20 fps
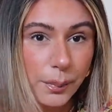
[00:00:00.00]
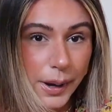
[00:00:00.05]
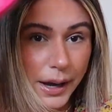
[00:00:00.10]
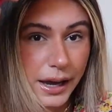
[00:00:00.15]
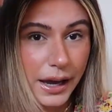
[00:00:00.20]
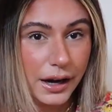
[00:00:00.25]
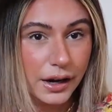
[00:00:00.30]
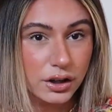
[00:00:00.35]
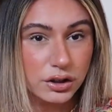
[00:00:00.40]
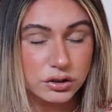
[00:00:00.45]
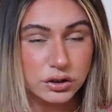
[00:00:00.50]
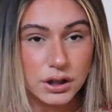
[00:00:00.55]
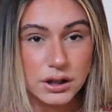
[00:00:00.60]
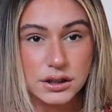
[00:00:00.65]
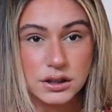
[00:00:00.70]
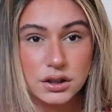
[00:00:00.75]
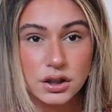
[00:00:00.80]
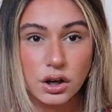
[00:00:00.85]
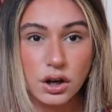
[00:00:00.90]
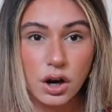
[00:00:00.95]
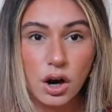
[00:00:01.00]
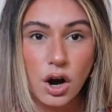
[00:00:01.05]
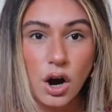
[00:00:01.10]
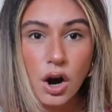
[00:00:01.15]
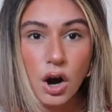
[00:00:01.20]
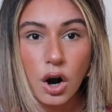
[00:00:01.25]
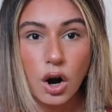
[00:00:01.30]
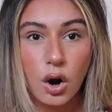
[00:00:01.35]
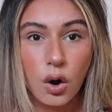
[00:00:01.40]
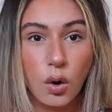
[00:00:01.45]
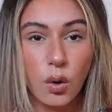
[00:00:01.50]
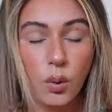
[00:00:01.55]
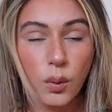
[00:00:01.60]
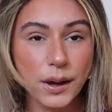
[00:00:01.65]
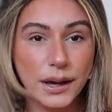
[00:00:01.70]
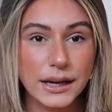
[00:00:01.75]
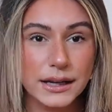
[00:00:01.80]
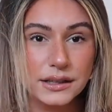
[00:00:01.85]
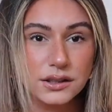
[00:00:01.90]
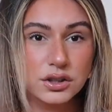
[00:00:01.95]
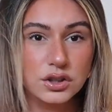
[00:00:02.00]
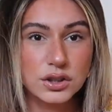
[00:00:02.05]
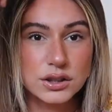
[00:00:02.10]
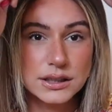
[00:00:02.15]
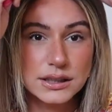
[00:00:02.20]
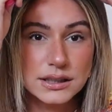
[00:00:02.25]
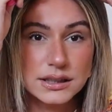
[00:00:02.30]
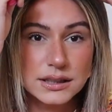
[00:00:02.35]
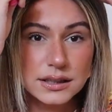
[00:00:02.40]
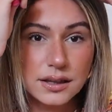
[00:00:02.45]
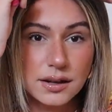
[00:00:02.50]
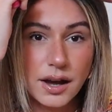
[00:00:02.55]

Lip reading: My hairdresser always just